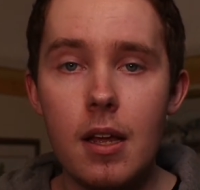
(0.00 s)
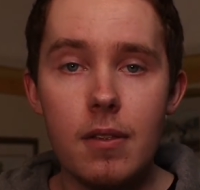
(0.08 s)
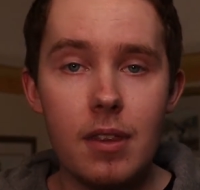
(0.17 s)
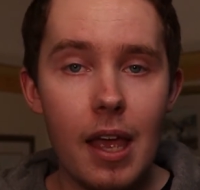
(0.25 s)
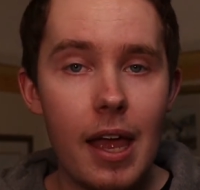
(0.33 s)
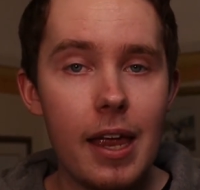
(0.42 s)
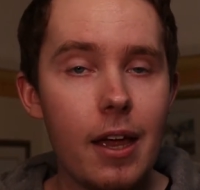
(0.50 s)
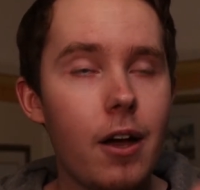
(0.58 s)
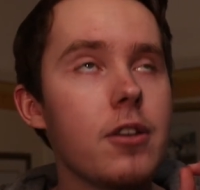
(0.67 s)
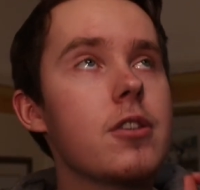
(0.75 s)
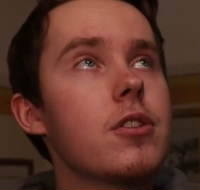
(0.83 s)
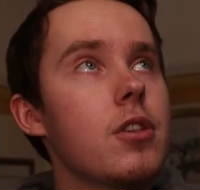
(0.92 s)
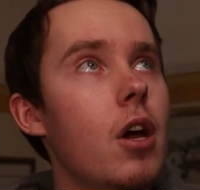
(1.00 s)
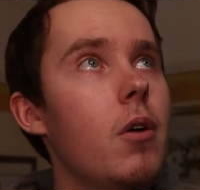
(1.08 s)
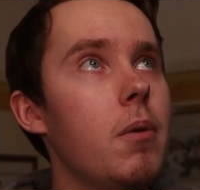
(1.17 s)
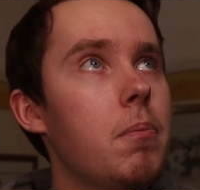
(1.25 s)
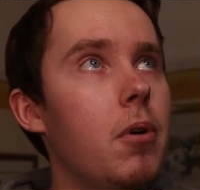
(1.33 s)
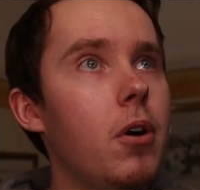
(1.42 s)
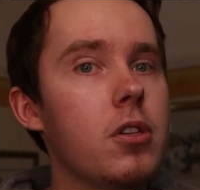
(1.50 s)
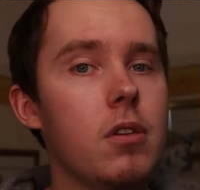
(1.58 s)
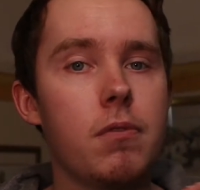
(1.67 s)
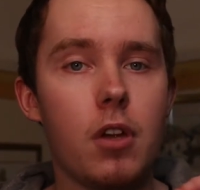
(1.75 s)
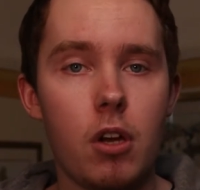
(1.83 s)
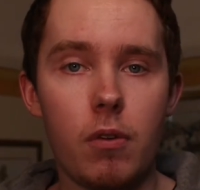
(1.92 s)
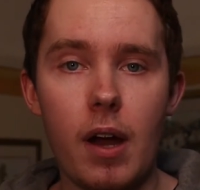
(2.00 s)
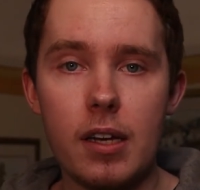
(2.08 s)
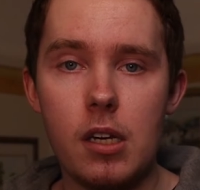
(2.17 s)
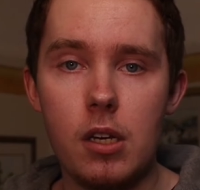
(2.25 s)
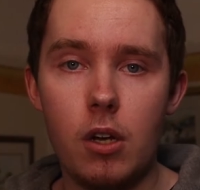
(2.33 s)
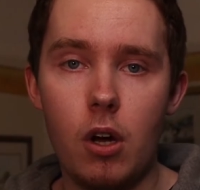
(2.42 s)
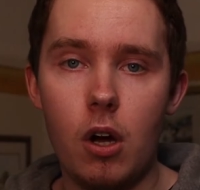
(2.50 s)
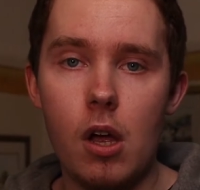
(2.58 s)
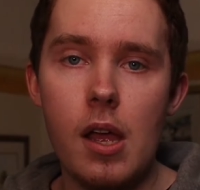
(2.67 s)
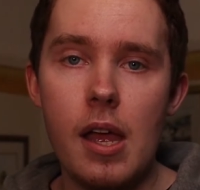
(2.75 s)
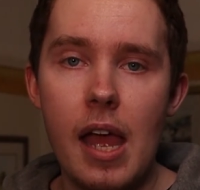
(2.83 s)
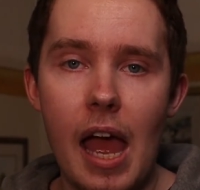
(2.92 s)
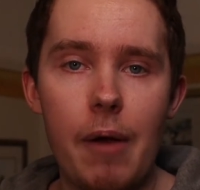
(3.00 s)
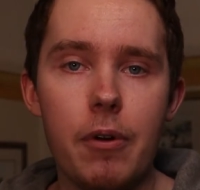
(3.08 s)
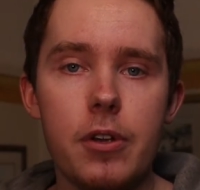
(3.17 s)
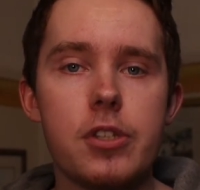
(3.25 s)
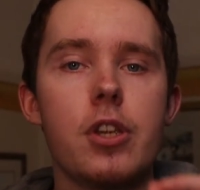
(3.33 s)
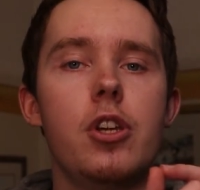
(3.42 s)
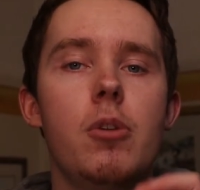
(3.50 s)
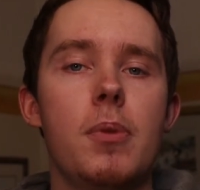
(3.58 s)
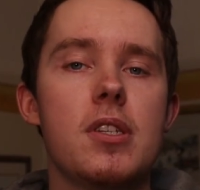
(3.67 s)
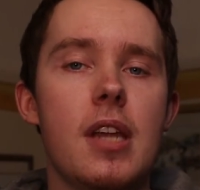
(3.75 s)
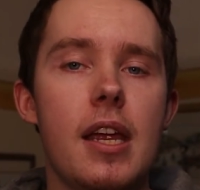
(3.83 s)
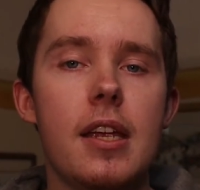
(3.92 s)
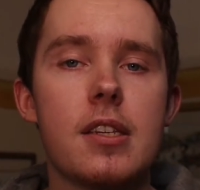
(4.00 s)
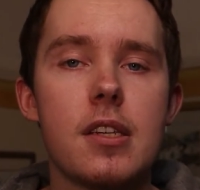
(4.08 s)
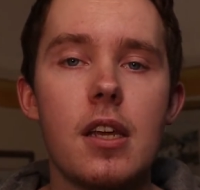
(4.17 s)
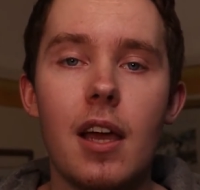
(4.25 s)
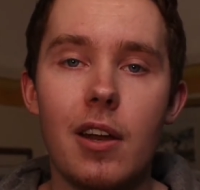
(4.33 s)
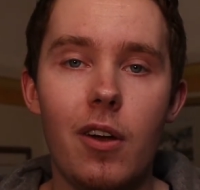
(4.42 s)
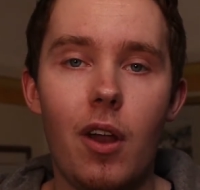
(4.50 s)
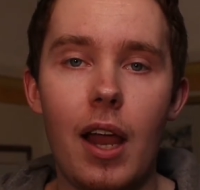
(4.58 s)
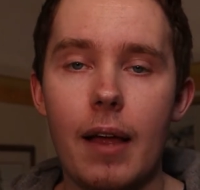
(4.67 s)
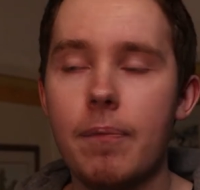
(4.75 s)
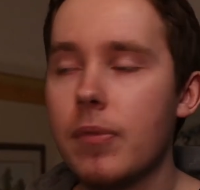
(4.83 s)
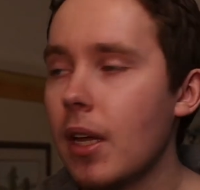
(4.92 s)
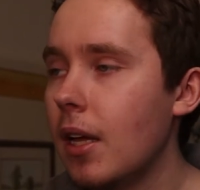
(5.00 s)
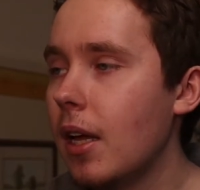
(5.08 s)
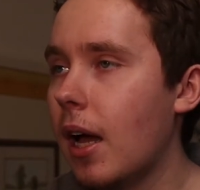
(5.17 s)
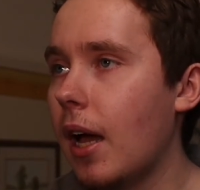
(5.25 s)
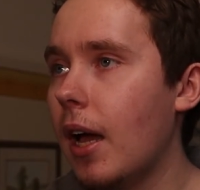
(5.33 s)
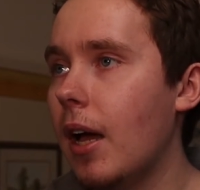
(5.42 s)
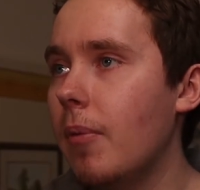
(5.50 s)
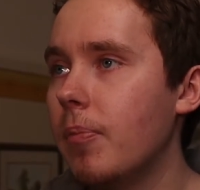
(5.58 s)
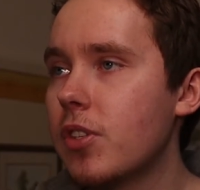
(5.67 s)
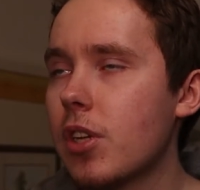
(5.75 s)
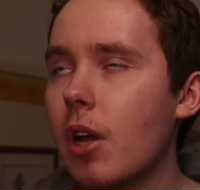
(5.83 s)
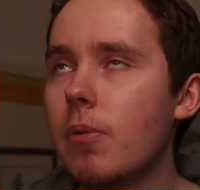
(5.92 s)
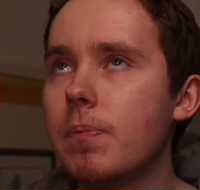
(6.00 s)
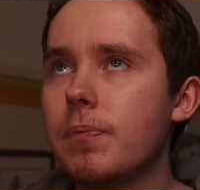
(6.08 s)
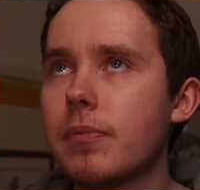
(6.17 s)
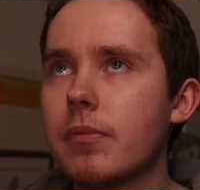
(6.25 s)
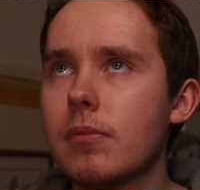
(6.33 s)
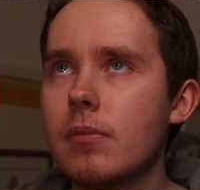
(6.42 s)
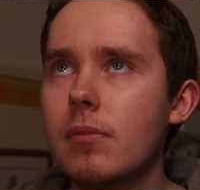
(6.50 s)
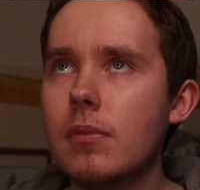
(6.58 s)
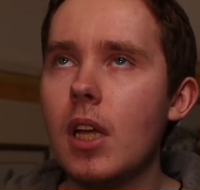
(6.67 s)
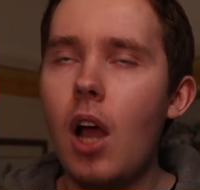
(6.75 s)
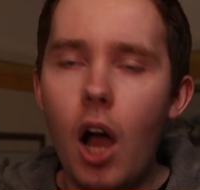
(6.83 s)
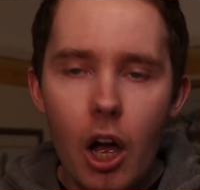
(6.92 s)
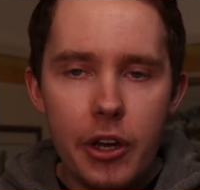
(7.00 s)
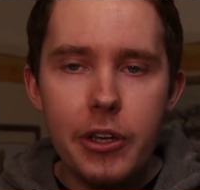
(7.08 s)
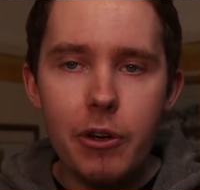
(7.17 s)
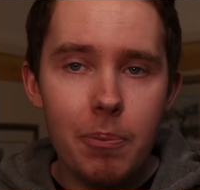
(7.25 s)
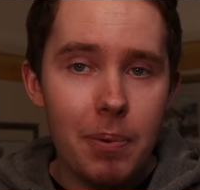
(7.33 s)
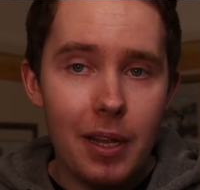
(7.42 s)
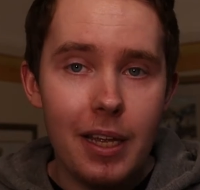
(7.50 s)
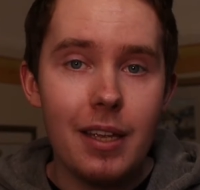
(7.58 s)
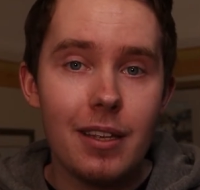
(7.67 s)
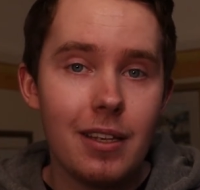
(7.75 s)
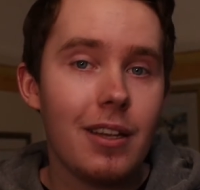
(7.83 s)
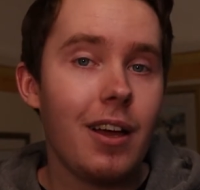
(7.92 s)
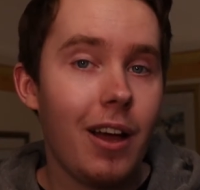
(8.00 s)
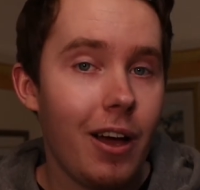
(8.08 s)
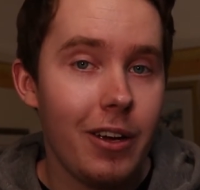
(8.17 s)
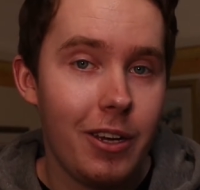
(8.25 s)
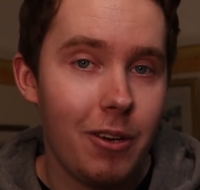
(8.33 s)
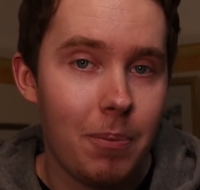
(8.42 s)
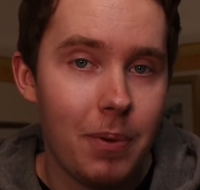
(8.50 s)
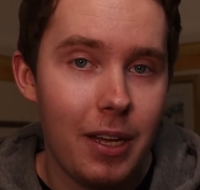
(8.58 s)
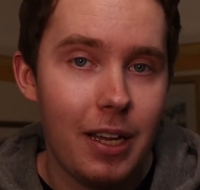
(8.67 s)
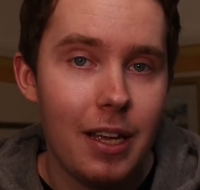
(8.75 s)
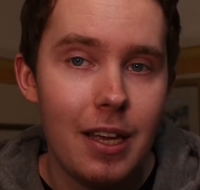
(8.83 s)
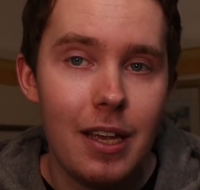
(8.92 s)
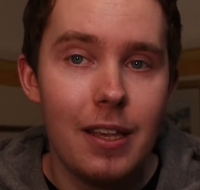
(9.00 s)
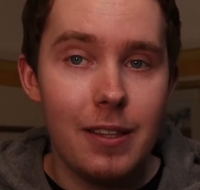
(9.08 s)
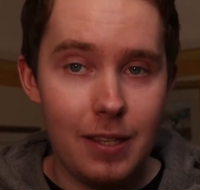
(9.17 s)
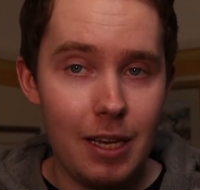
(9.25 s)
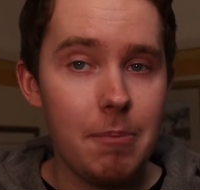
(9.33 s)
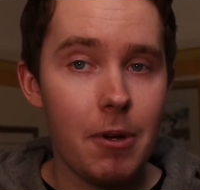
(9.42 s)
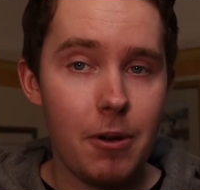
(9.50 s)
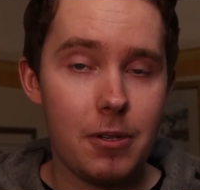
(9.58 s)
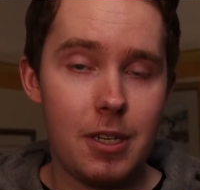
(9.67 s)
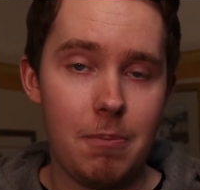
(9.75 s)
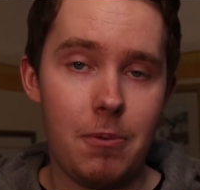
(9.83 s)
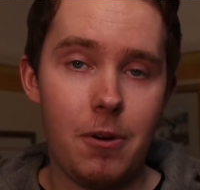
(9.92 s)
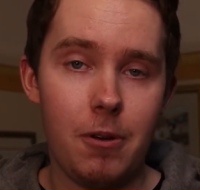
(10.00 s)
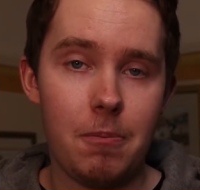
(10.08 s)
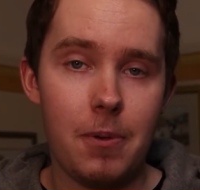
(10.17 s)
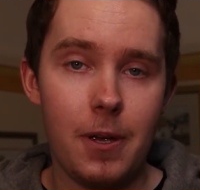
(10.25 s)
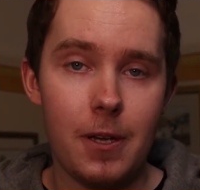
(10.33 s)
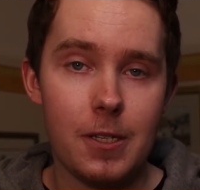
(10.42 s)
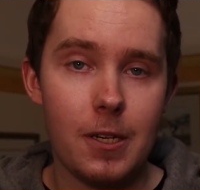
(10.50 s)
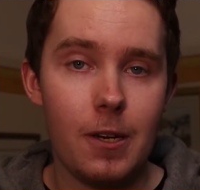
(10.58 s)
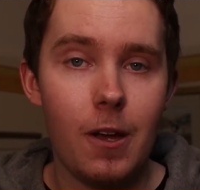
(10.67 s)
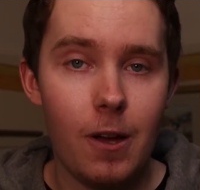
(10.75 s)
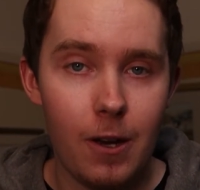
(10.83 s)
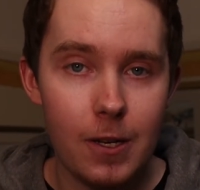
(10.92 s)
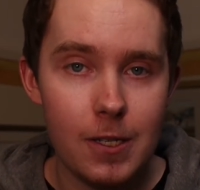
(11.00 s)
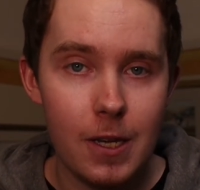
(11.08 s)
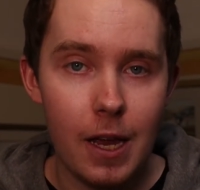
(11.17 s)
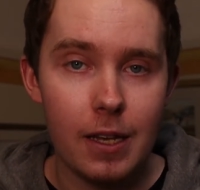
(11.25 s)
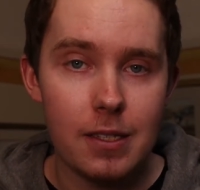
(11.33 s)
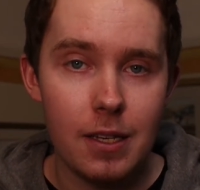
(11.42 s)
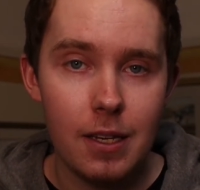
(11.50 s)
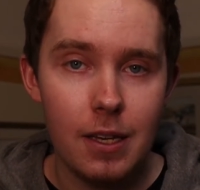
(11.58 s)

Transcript: They are so important for correcting your errors, your mistakes, and all that. So, arguably, the most important person on a set